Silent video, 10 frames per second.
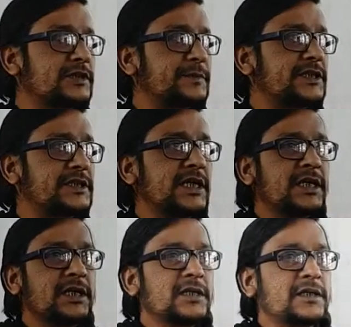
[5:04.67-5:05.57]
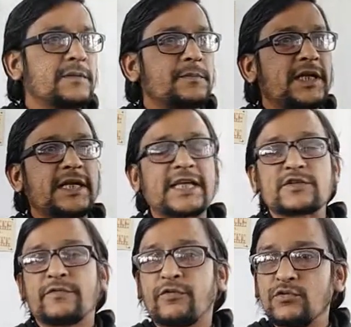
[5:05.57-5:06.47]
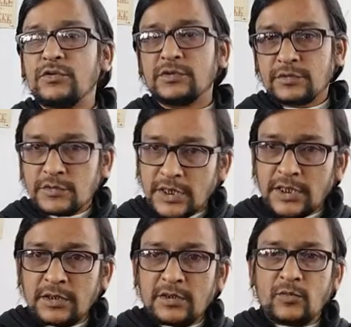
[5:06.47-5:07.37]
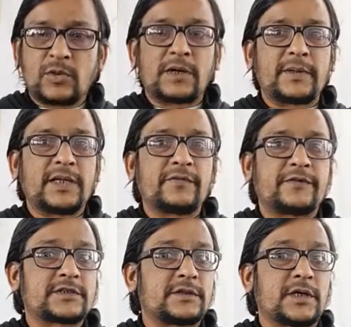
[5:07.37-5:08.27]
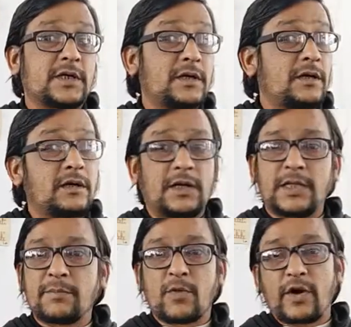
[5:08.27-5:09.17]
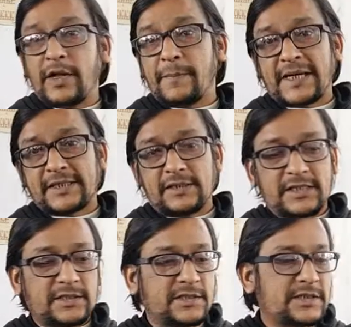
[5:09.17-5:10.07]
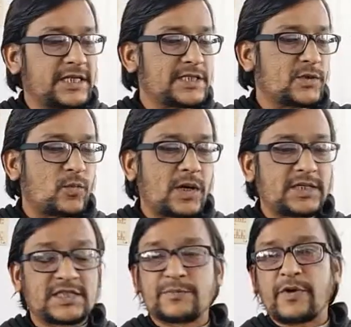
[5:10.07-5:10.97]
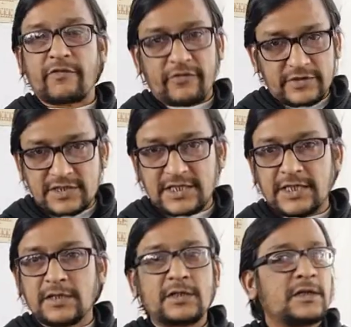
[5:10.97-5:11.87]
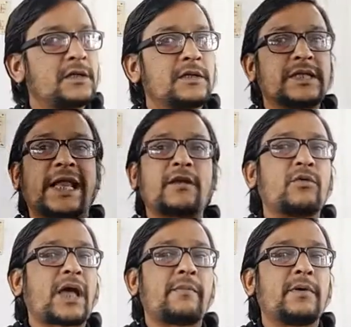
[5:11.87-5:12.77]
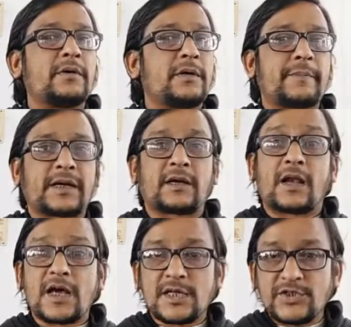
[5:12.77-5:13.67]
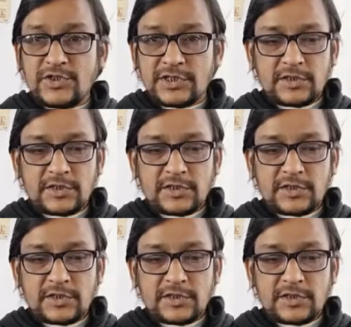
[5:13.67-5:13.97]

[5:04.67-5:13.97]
means in case of food, we have in the first in the morning pattern, there is a word which is breakfast, then we have a pattern lunch,